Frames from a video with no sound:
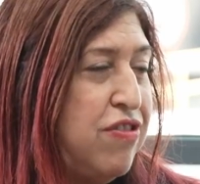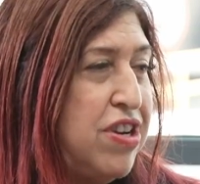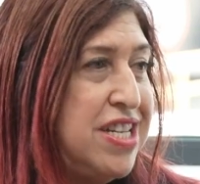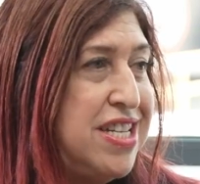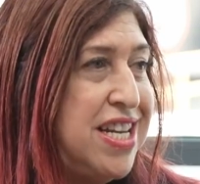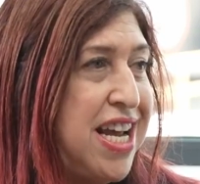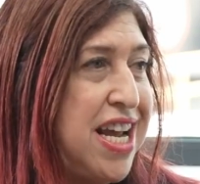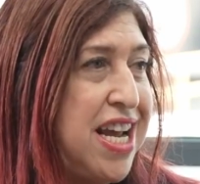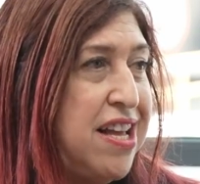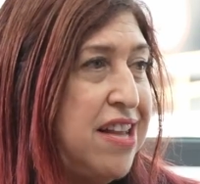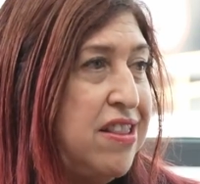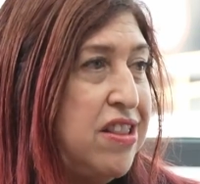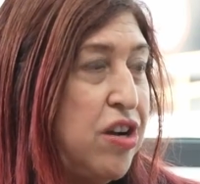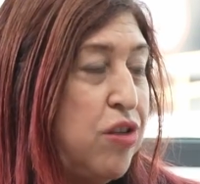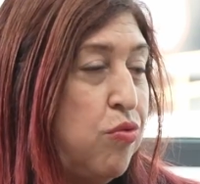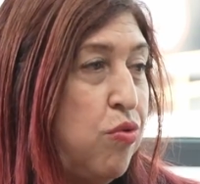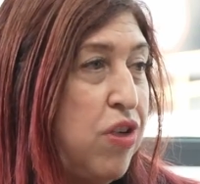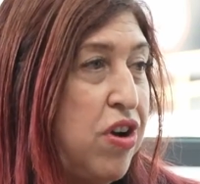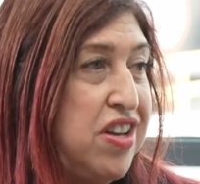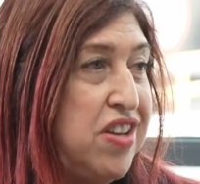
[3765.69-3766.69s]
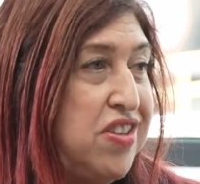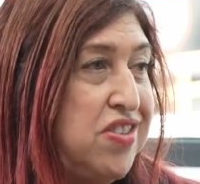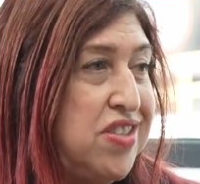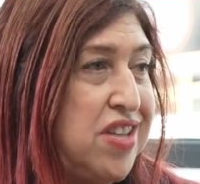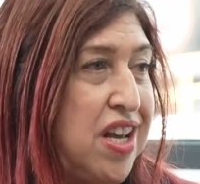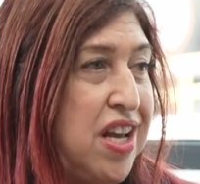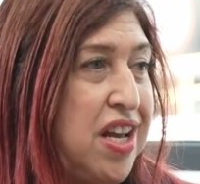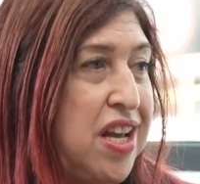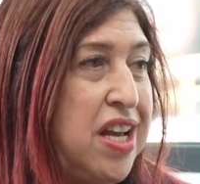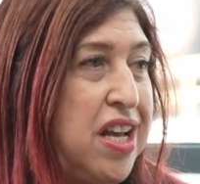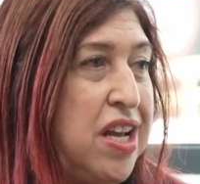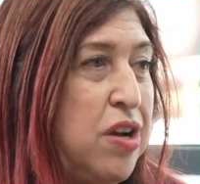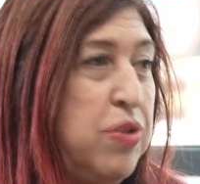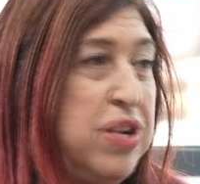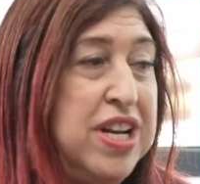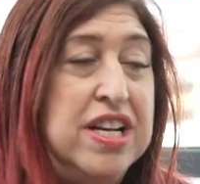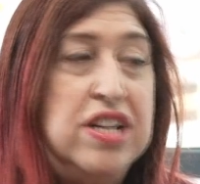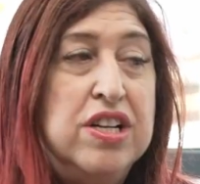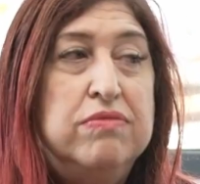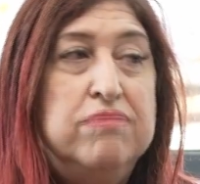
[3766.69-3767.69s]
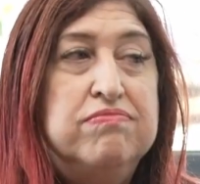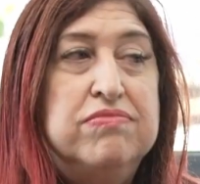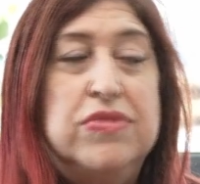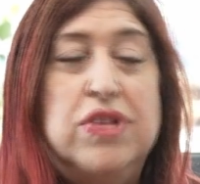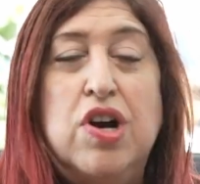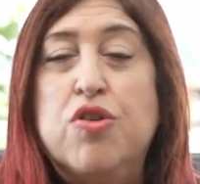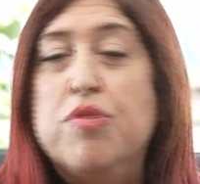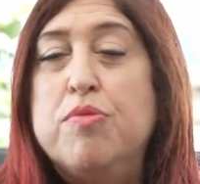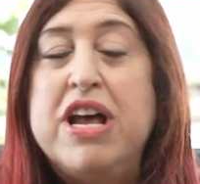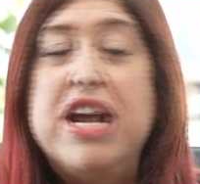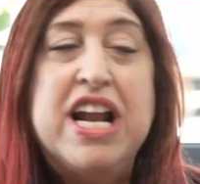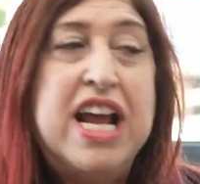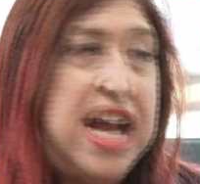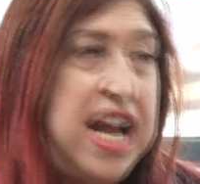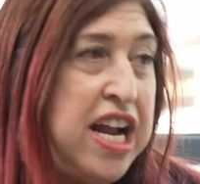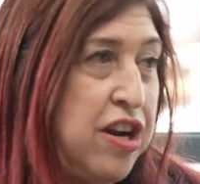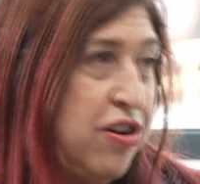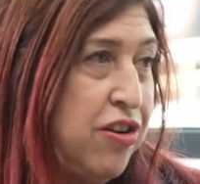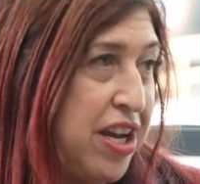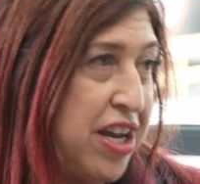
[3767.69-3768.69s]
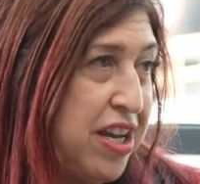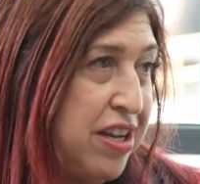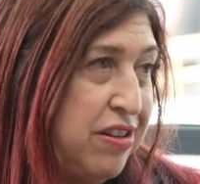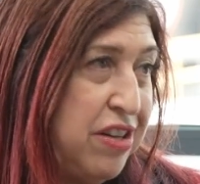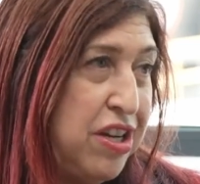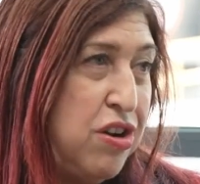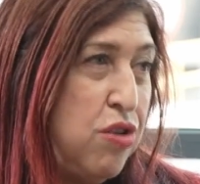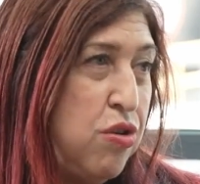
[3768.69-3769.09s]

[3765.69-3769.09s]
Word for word: Every day there was, we didn't go to bed angry.